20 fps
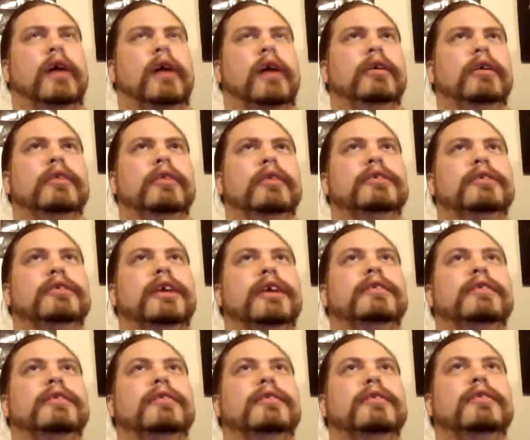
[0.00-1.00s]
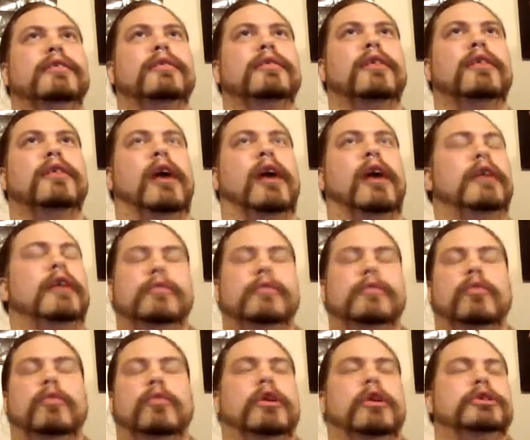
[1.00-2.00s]
don't know, like, I
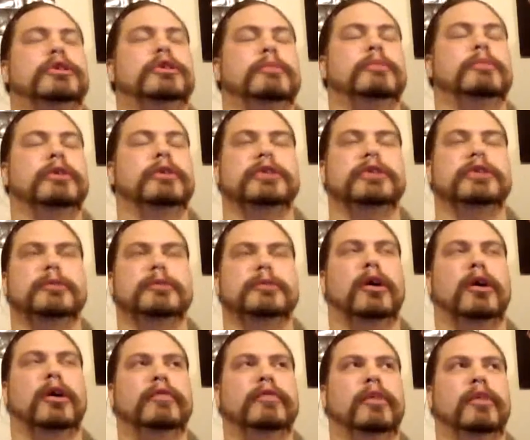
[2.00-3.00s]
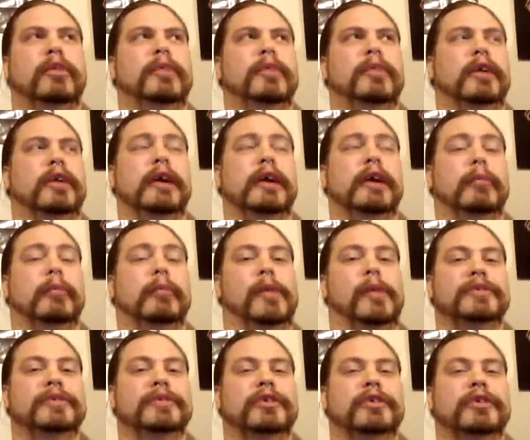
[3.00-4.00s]
didn't watch much of Smallville beyond a
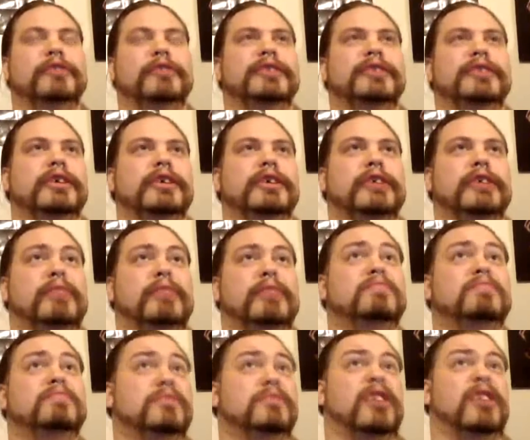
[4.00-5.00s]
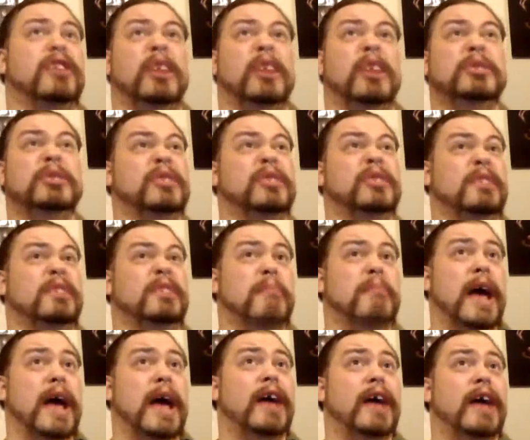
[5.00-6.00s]
couple episodes because I thought it was really
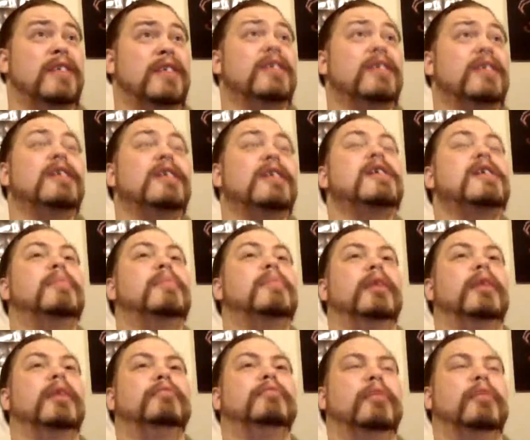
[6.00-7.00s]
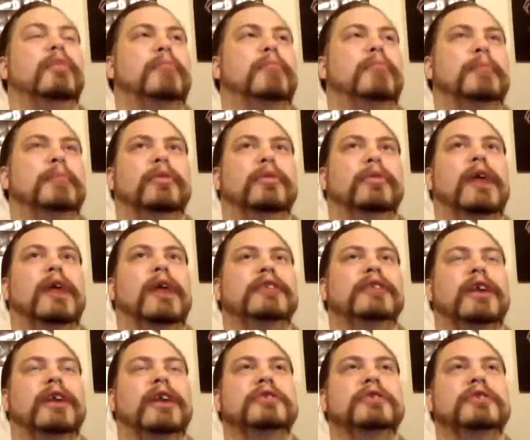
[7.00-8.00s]
bad. But from people I
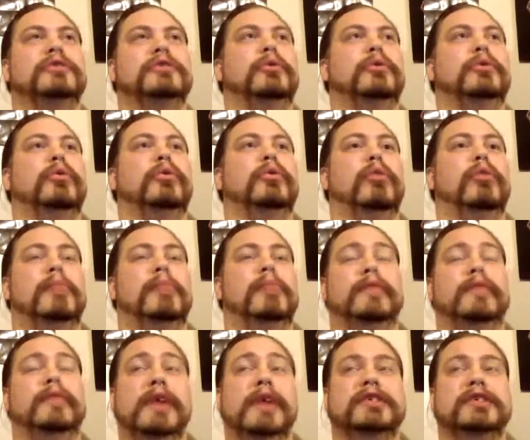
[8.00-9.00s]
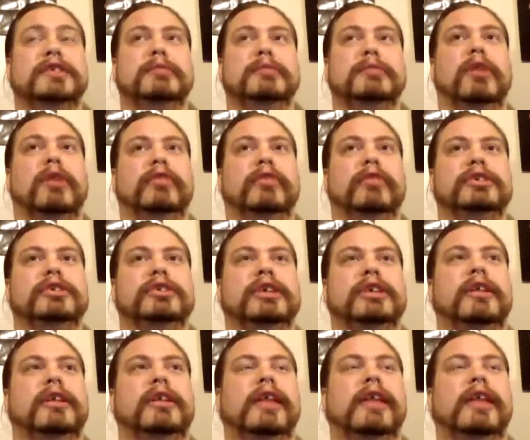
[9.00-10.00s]
talked to who were big fans of Smallville
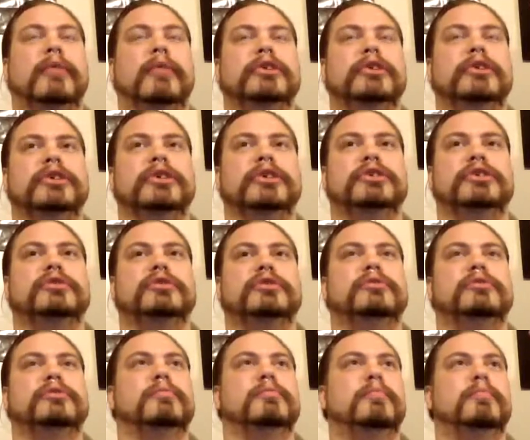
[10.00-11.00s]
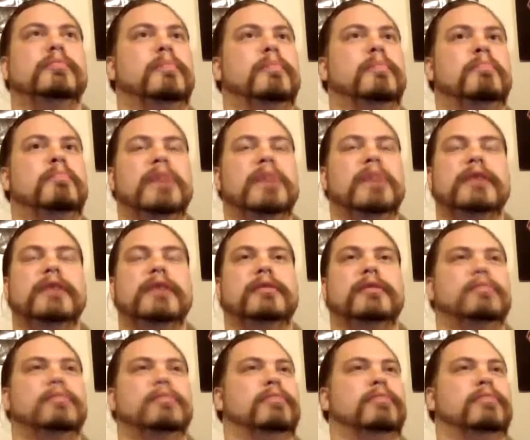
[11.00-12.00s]
said that they would just beat
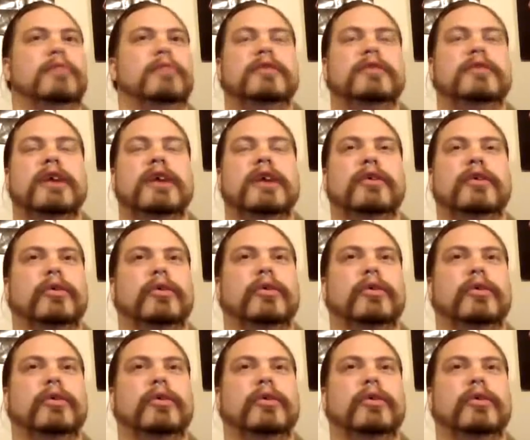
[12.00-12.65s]
the dead